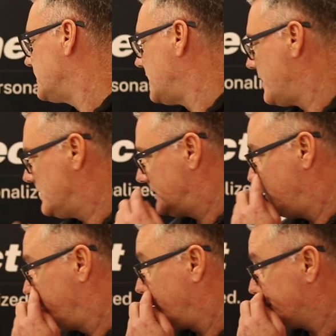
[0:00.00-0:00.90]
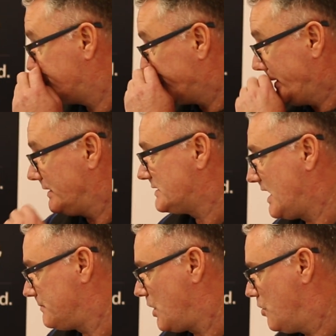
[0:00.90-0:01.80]
So now you see we've got a screen that's
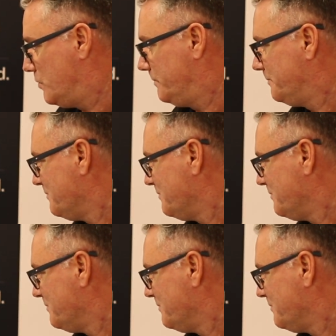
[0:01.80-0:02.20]
named home.